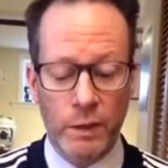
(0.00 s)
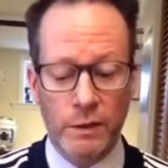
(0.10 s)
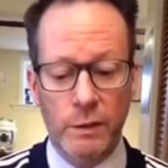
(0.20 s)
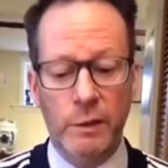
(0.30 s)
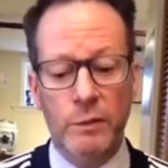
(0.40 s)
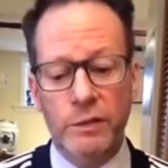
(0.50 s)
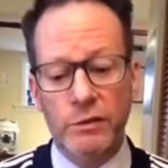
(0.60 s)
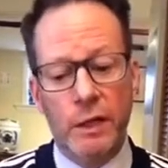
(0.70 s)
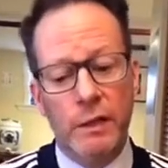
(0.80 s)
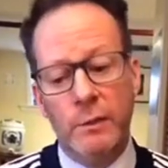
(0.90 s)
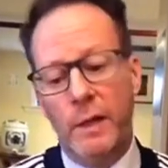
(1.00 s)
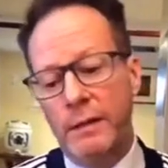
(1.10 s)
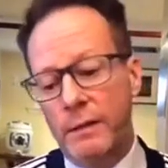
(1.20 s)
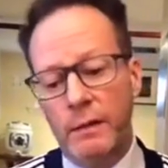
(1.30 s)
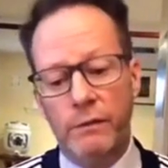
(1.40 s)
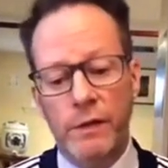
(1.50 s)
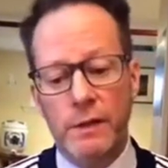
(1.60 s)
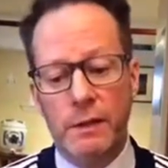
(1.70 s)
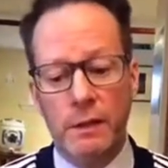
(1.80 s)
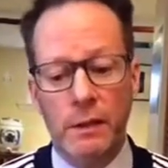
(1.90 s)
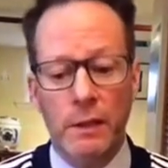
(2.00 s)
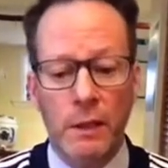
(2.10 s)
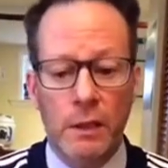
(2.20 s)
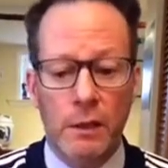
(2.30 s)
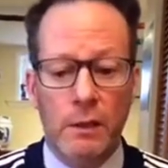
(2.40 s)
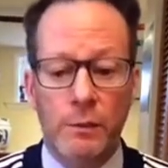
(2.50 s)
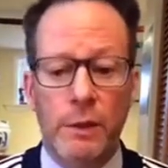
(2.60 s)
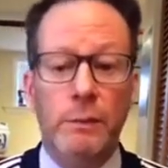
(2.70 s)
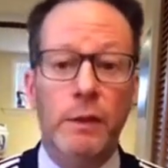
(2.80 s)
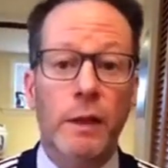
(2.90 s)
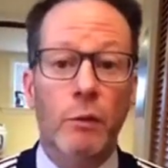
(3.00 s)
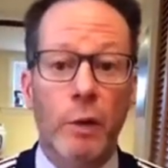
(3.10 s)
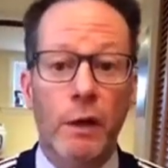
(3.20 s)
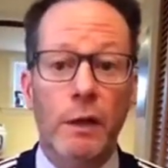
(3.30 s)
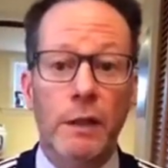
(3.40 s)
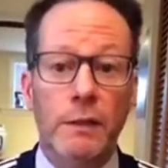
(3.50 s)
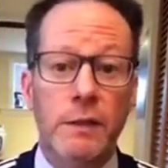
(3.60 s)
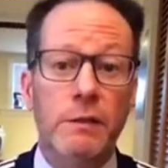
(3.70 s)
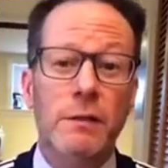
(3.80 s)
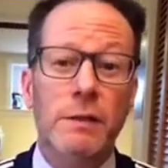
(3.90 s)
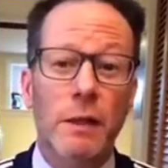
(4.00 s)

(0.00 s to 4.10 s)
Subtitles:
So anyone struggling mentally and physically, people that are worried, teachers that are